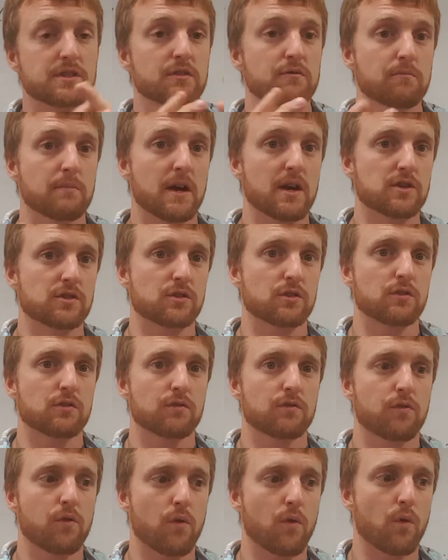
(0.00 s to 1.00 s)
measure
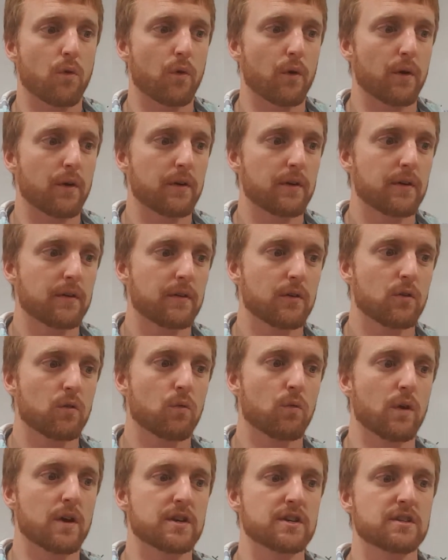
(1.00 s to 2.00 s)
for
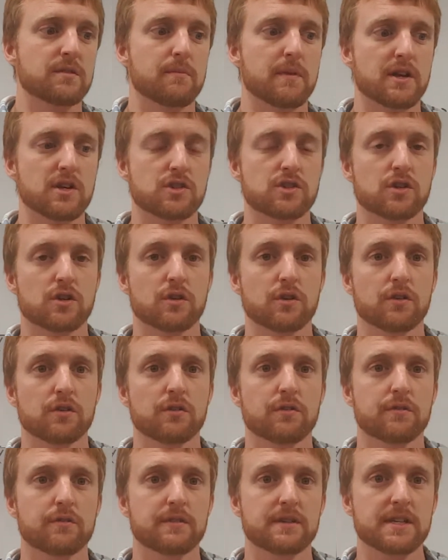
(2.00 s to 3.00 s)

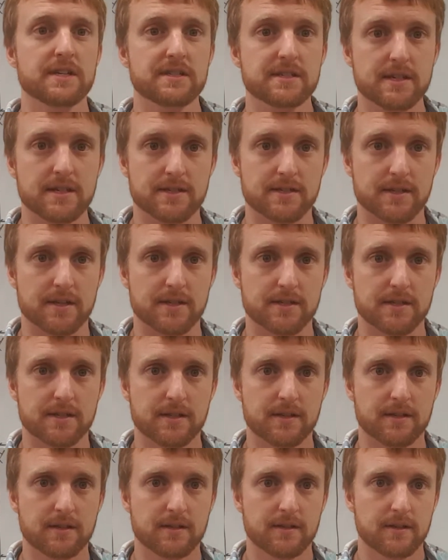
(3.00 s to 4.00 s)
one-dimensional distances?
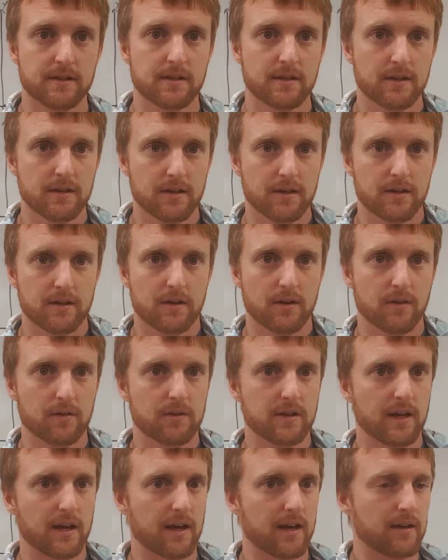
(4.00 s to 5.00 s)

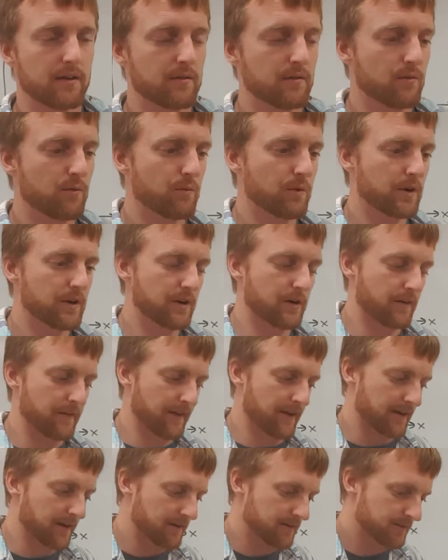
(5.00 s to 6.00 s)
Okay, what are
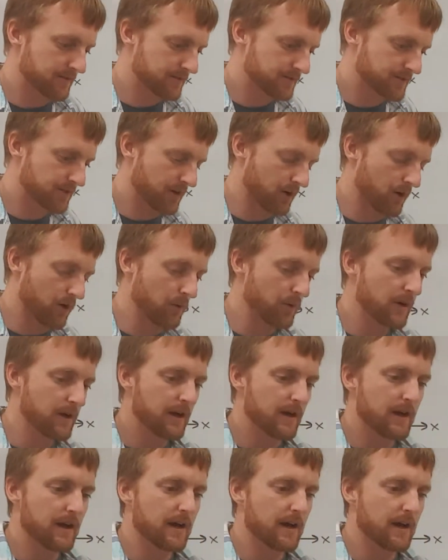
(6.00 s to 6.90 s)
they? So,